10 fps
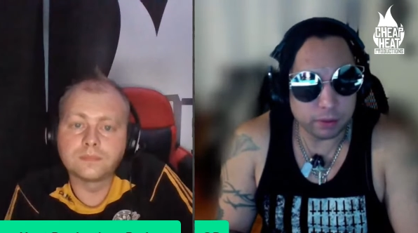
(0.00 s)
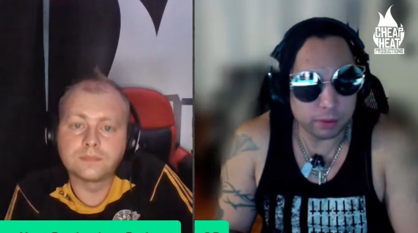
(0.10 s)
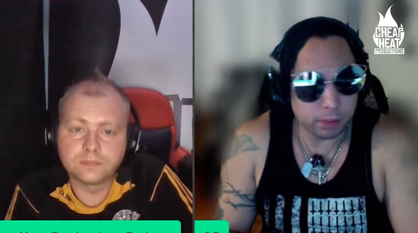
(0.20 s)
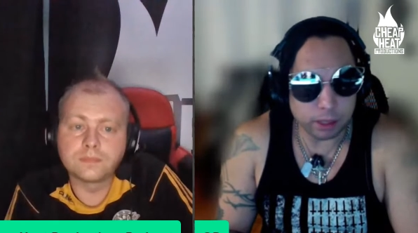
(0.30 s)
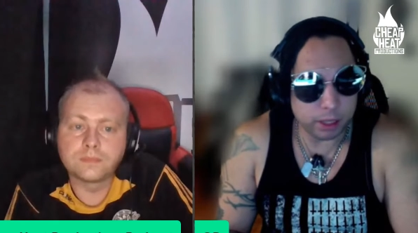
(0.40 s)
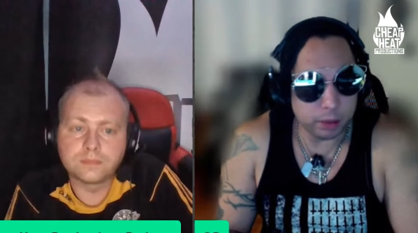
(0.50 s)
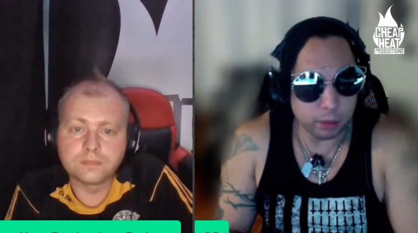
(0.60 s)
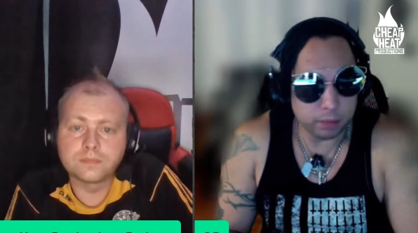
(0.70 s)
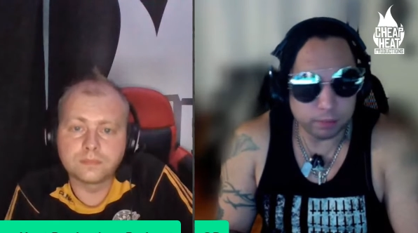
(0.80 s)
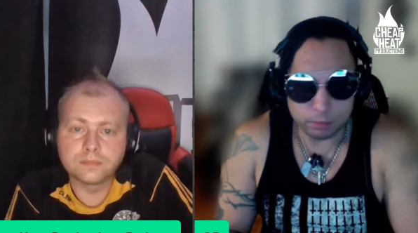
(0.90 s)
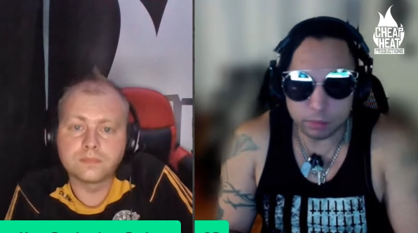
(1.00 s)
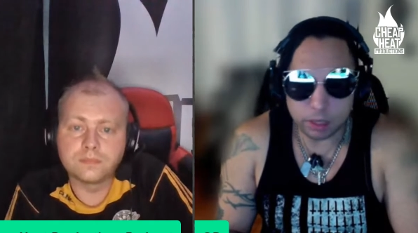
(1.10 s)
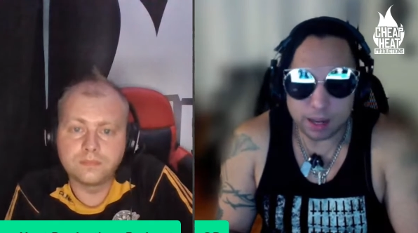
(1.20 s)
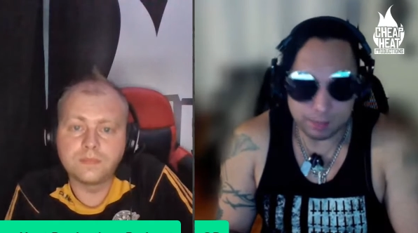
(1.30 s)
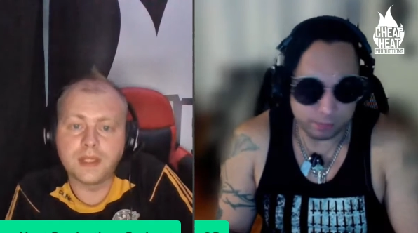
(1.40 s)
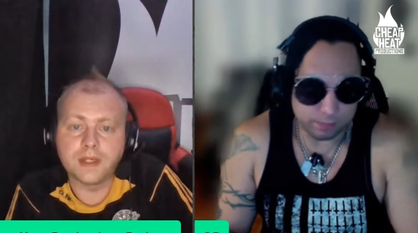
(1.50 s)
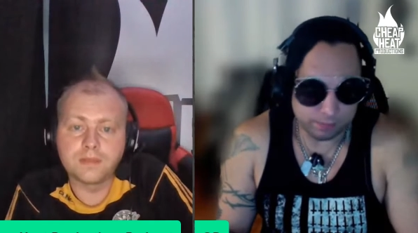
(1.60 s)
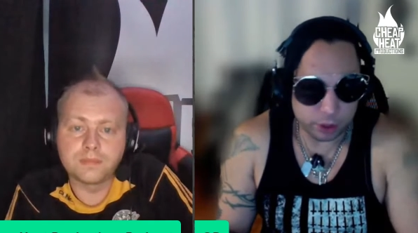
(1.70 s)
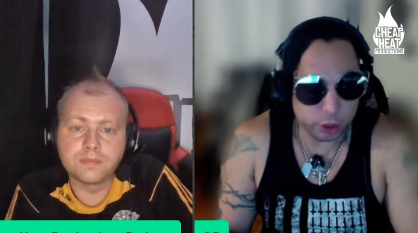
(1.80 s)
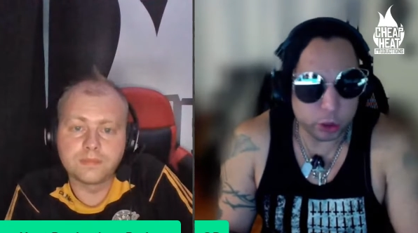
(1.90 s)
Speaker 1: played. Yeah.
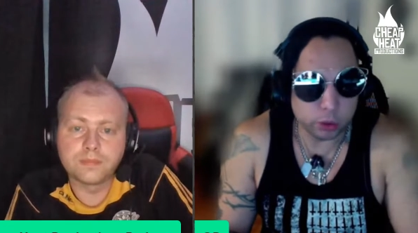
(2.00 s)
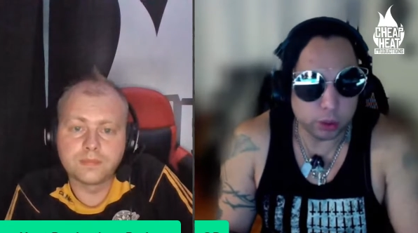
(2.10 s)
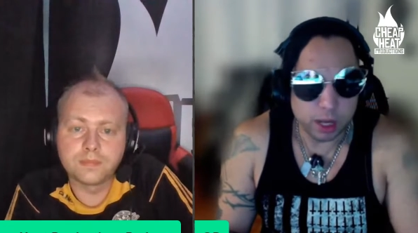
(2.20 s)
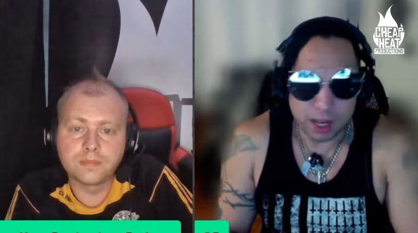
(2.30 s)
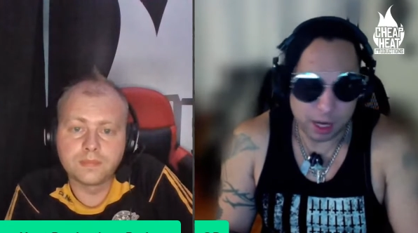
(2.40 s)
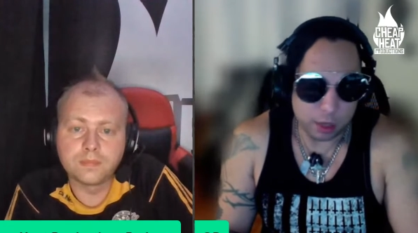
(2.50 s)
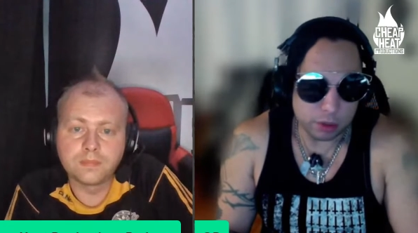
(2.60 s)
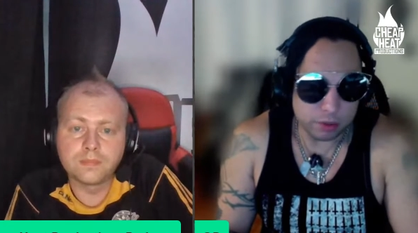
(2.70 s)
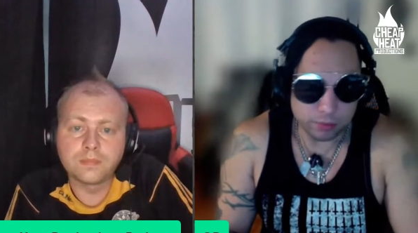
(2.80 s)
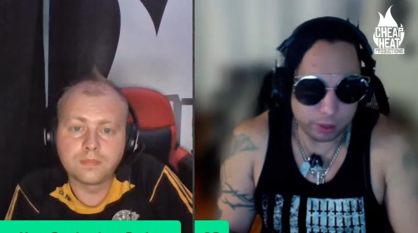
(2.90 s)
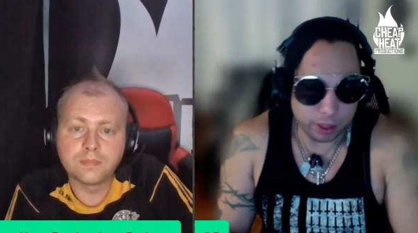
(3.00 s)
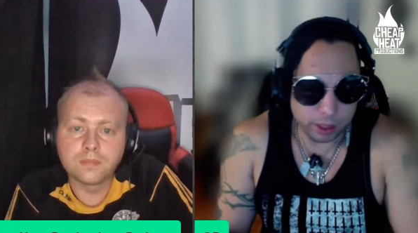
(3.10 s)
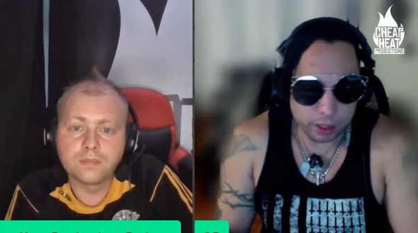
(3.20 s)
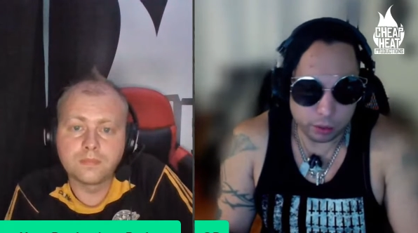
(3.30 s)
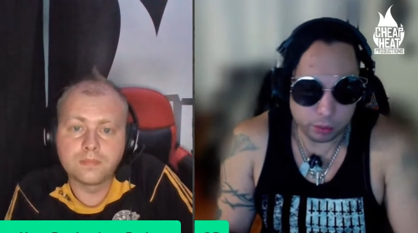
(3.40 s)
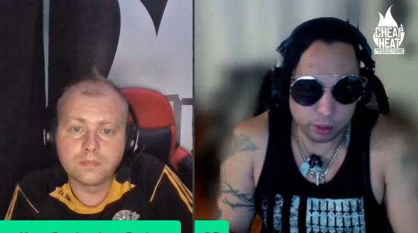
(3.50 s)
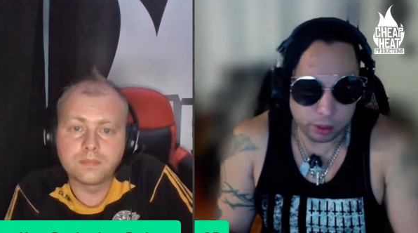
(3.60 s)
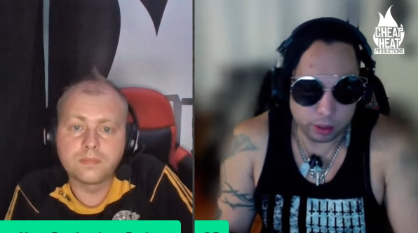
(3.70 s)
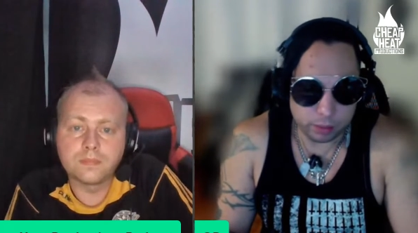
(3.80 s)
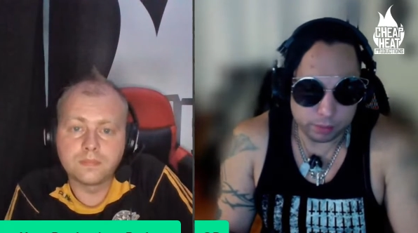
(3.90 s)
To, and it was really, really,
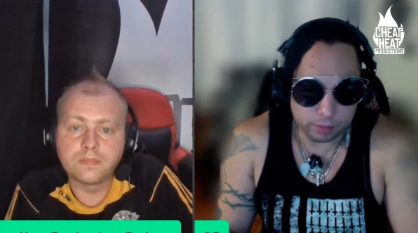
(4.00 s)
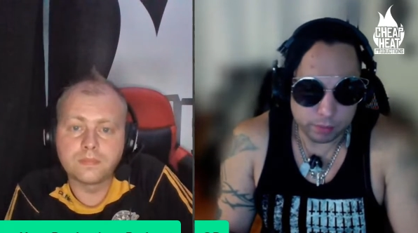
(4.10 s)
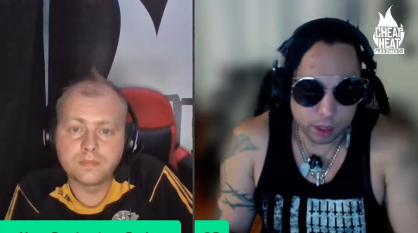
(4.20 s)
it